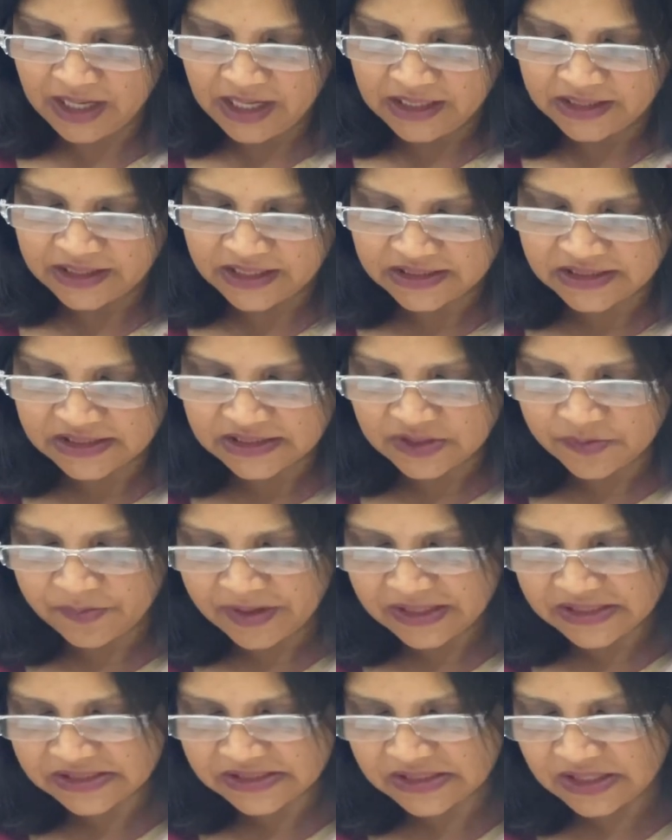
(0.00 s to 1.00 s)
This is the
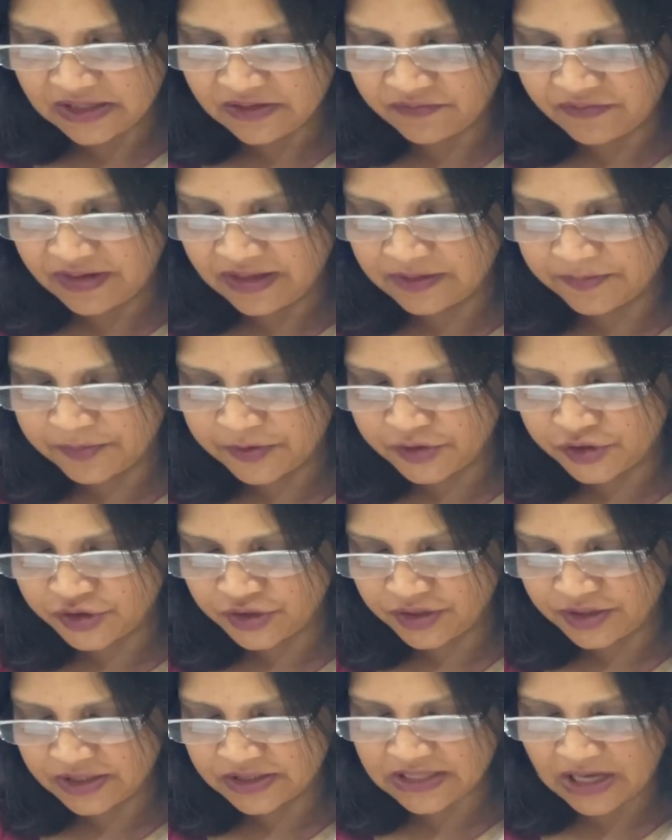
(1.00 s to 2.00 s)
best done when the
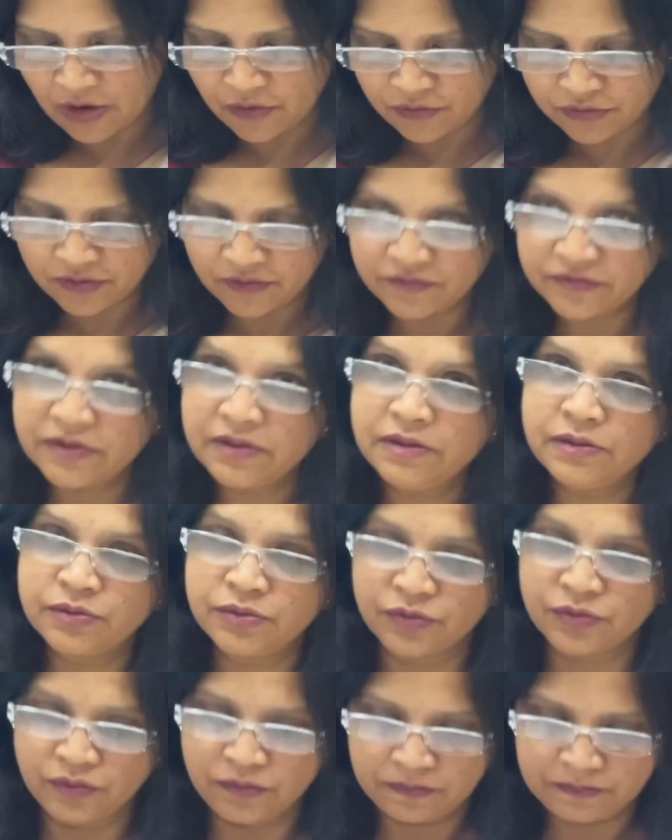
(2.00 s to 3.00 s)
patient is out of the
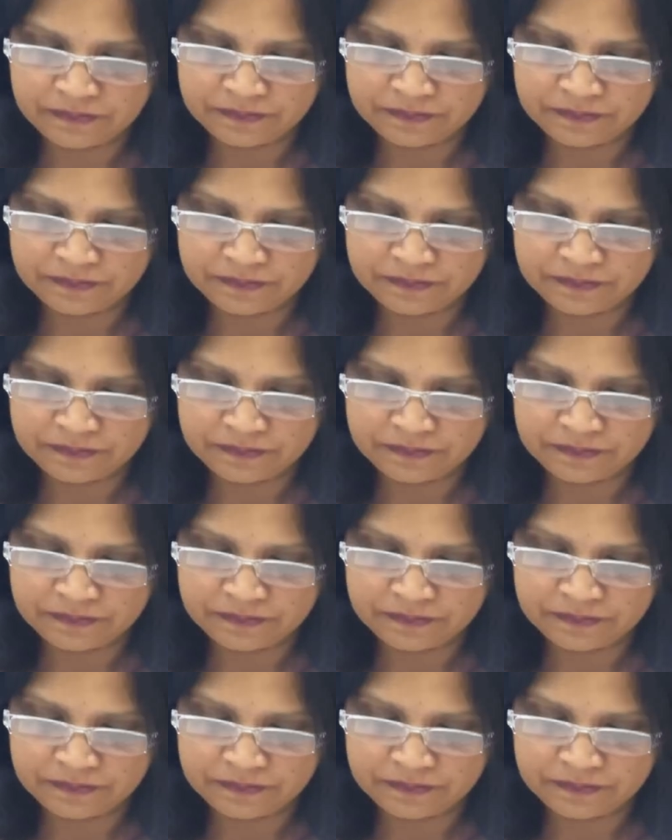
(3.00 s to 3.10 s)
room.